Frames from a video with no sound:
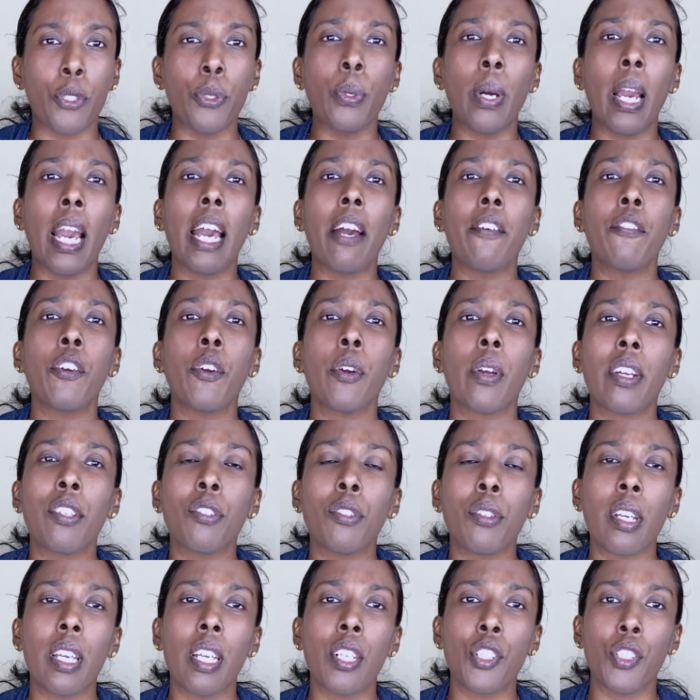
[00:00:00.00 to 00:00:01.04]
You have your
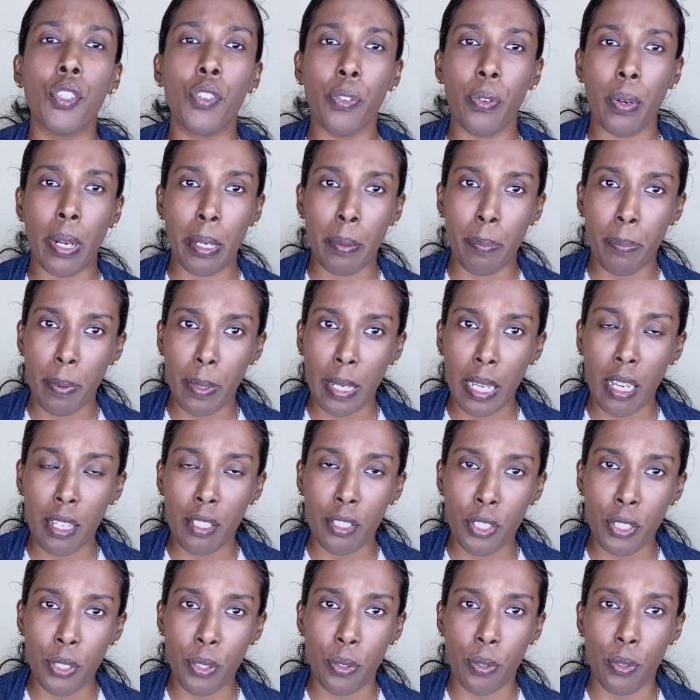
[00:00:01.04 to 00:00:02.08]
education right
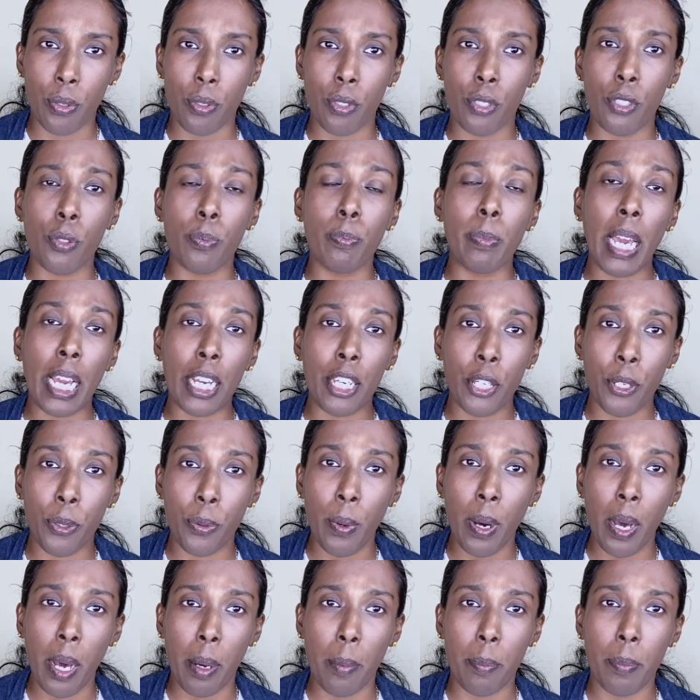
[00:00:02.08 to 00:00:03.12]
behind you to back
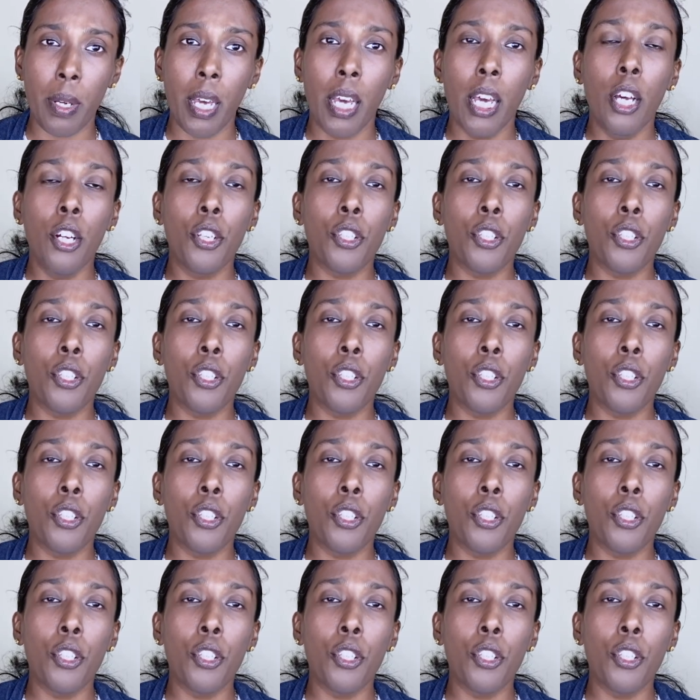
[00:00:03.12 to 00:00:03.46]
you up.